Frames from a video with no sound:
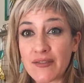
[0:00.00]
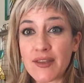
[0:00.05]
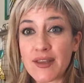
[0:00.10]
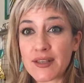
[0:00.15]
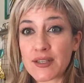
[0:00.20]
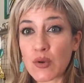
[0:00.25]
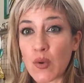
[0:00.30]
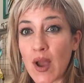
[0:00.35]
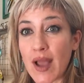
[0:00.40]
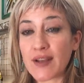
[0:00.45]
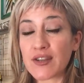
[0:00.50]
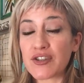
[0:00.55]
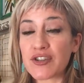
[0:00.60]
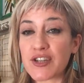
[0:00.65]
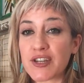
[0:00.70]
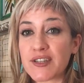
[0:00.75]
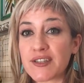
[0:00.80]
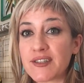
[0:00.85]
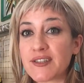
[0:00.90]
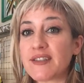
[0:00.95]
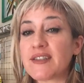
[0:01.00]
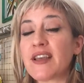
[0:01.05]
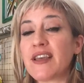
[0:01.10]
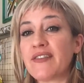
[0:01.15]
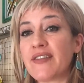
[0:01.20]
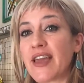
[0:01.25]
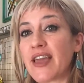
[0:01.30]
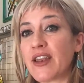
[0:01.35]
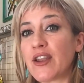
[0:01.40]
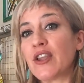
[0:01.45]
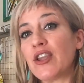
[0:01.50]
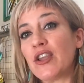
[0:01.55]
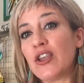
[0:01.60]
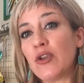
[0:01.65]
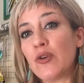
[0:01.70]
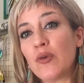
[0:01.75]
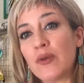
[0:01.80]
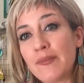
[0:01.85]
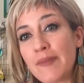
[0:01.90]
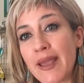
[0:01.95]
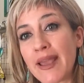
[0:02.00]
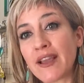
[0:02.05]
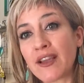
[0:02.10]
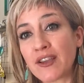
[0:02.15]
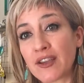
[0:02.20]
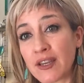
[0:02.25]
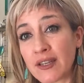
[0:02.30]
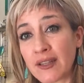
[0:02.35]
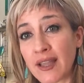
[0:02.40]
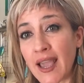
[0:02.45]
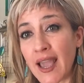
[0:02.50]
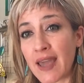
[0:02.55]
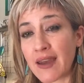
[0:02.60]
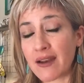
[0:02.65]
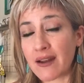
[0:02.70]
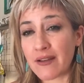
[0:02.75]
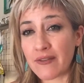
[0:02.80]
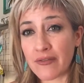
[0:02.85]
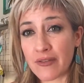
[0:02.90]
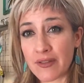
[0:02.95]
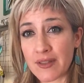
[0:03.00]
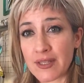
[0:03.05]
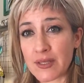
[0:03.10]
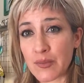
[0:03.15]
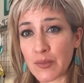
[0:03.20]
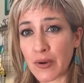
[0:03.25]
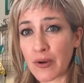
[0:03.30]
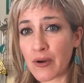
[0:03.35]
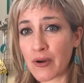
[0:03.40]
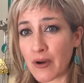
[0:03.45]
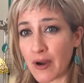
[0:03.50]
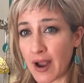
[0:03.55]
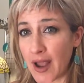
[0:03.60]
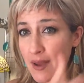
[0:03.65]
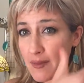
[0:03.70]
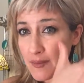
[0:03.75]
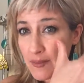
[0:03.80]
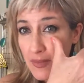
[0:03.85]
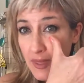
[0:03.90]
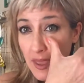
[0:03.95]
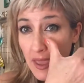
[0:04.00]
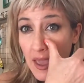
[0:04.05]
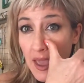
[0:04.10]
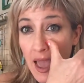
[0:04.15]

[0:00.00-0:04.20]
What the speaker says: of these questions, then you would make a good candidate for this program.